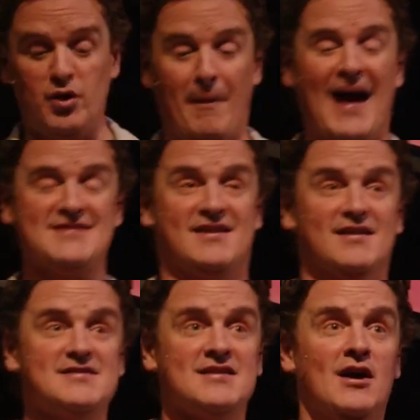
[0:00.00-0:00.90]

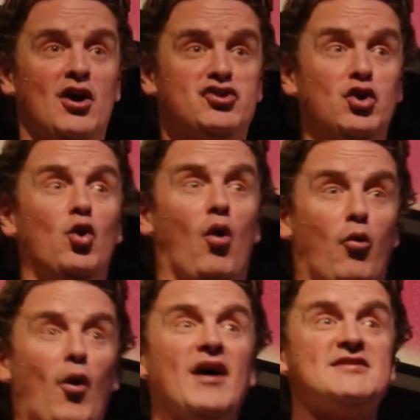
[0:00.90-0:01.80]
Damascus to
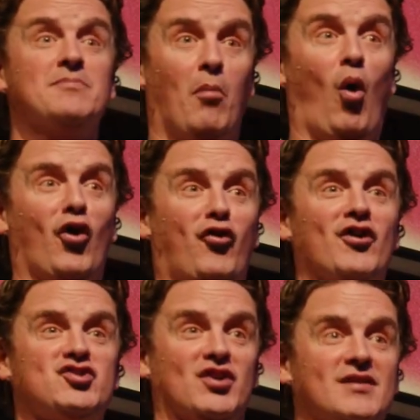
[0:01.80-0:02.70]
arrest more
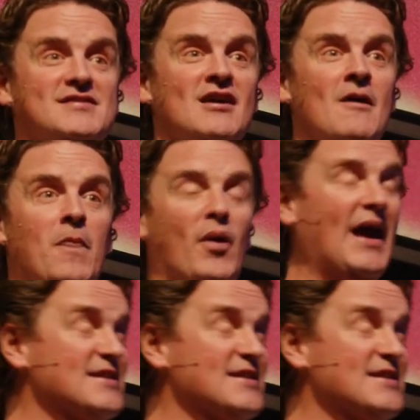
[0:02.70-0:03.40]
Christians when he